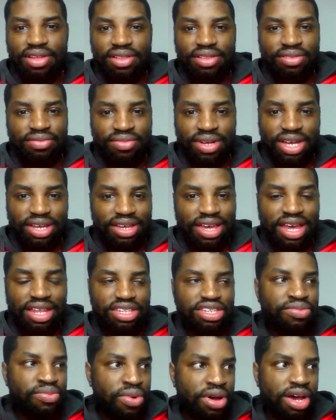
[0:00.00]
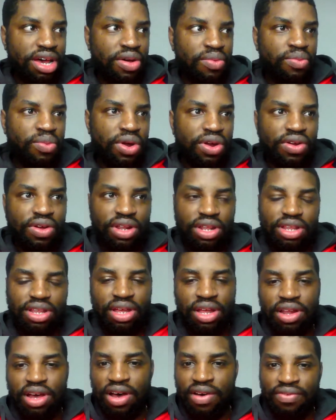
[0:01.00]
like hence why I wear a
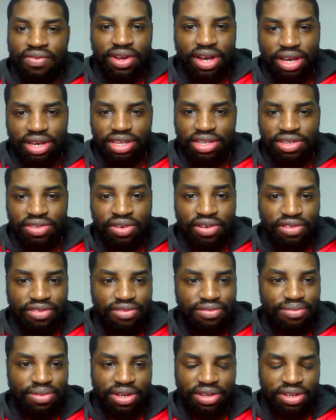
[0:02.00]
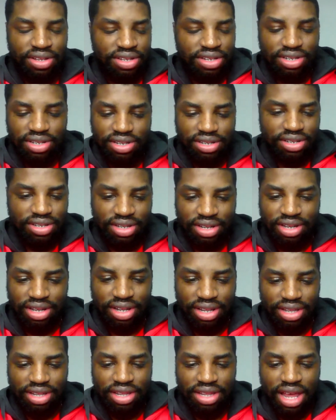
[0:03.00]
lot of Nike stuff, because
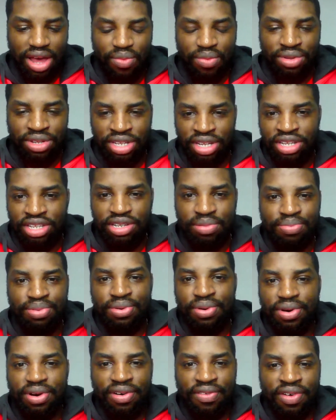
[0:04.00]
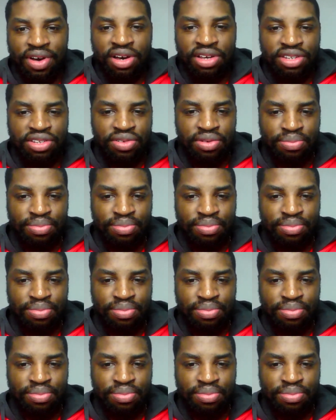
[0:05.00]
that was in support of Arsenal.